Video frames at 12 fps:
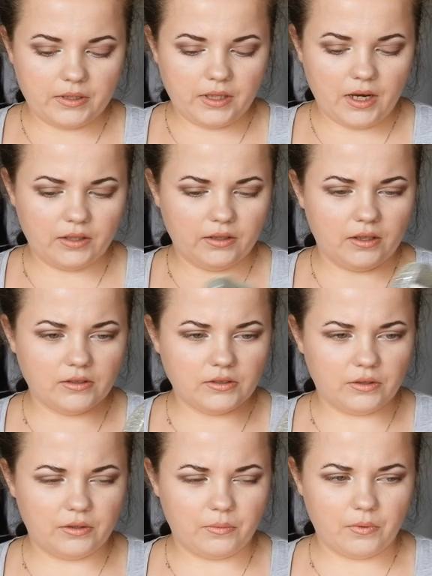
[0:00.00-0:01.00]
but they are not
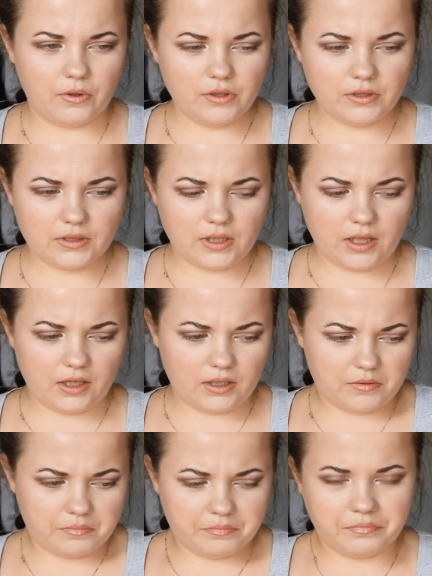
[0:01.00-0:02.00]
also the worst.
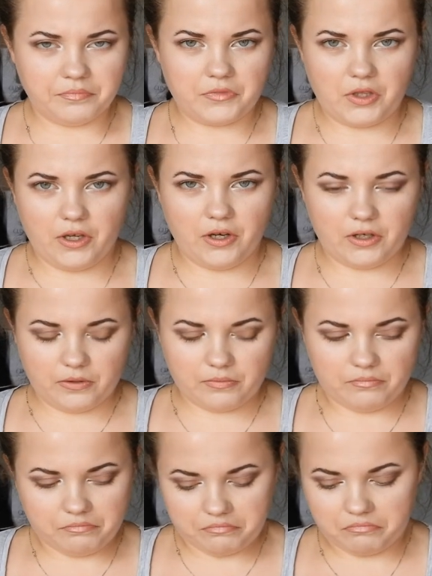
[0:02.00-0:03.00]
Like, they are
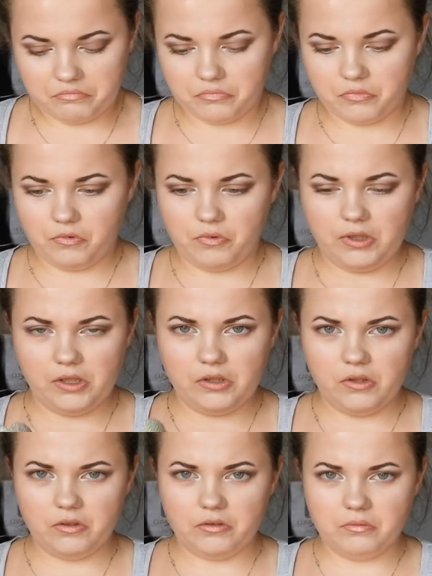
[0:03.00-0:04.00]
really
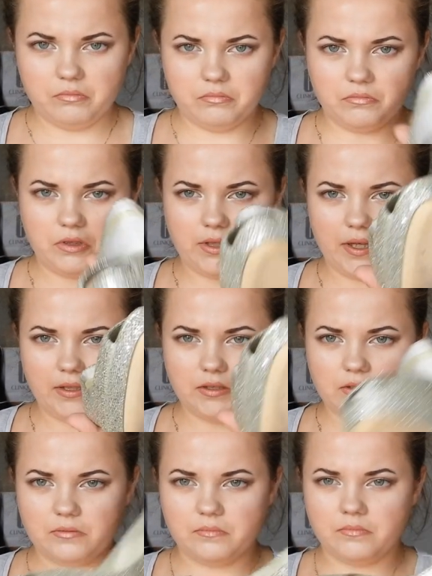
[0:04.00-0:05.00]
good,
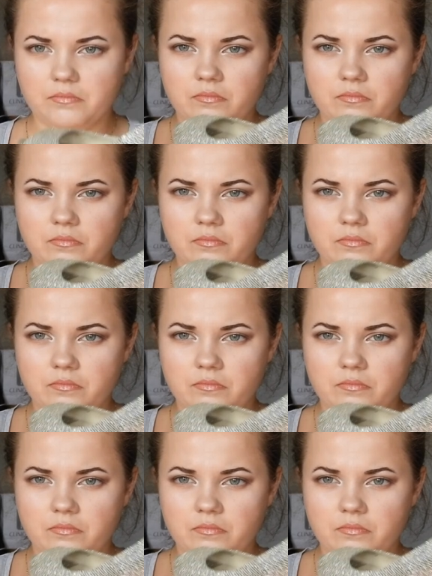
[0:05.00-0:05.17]
nice